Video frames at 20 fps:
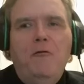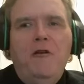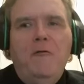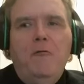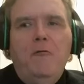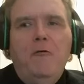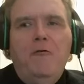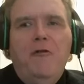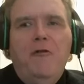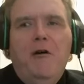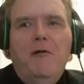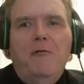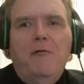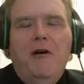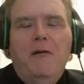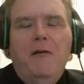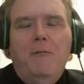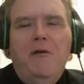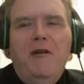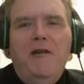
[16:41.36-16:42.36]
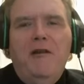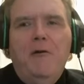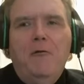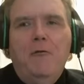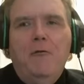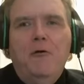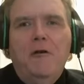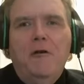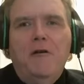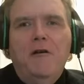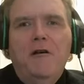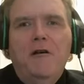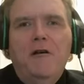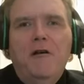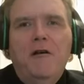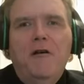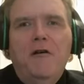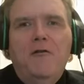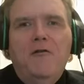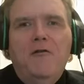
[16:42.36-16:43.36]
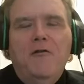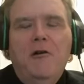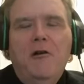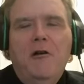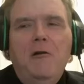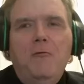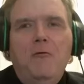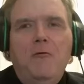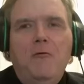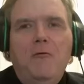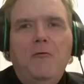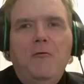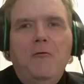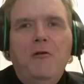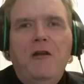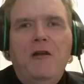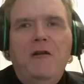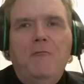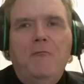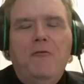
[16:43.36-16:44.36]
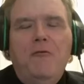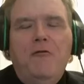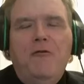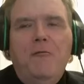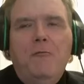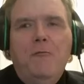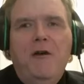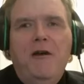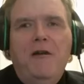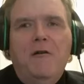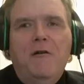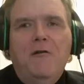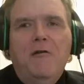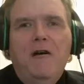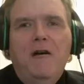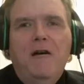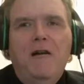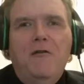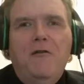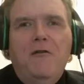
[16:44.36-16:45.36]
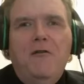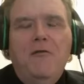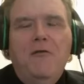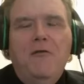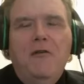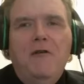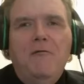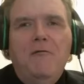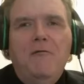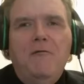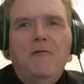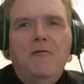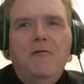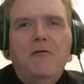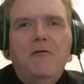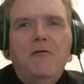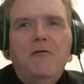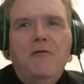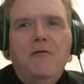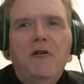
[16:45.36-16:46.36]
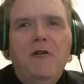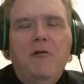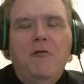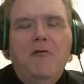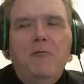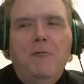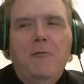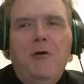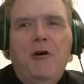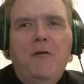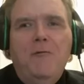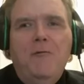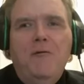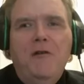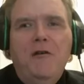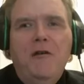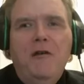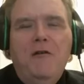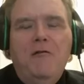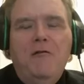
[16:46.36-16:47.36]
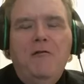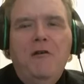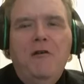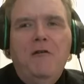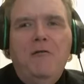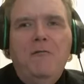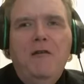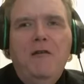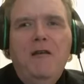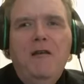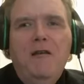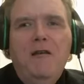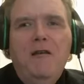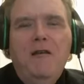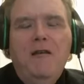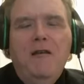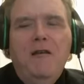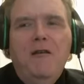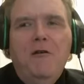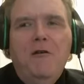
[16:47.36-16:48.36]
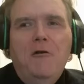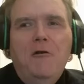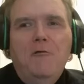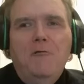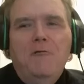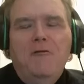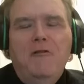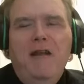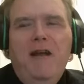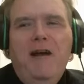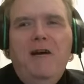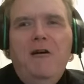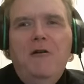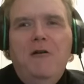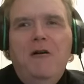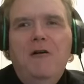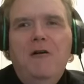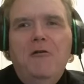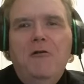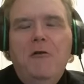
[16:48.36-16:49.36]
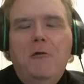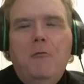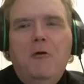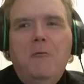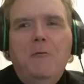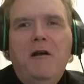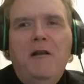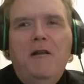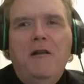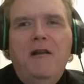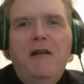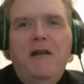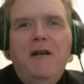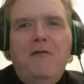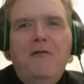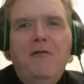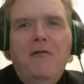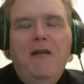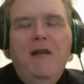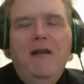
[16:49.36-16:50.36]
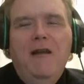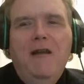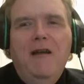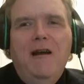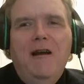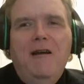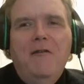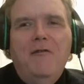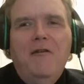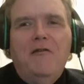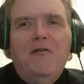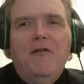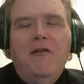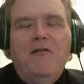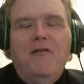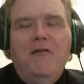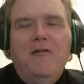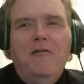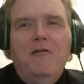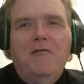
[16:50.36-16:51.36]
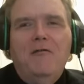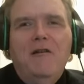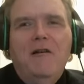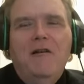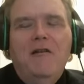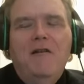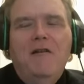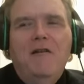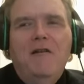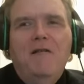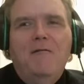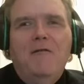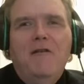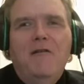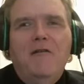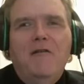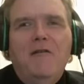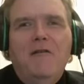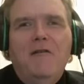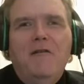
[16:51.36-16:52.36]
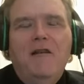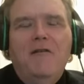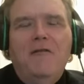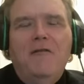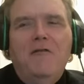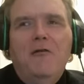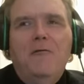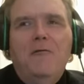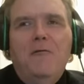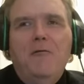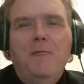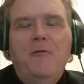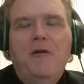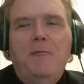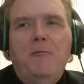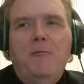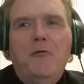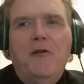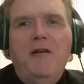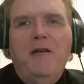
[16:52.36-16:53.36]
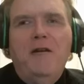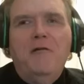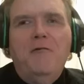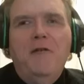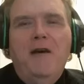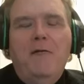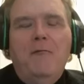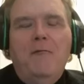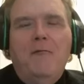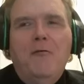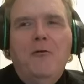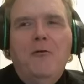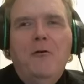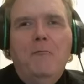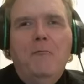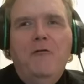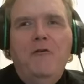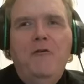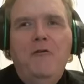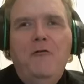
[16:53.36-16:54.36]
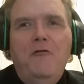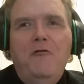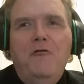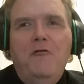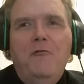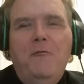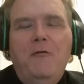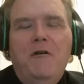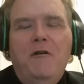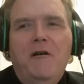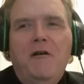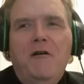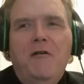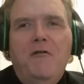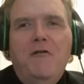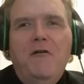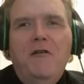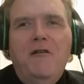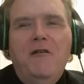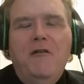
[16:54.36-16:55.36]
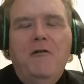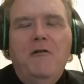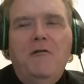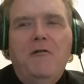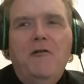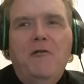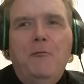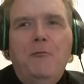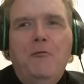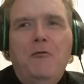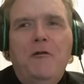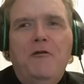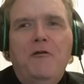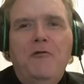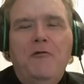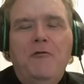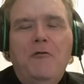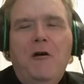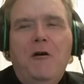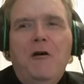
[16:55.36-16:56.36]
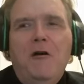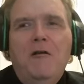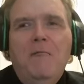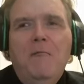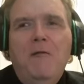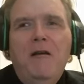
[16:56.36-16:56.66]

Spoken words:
with the online media work. Started with free with some beta clients, and then small fee, and then now a little more money. And I think it's good for people to hear that from you, because at this point you are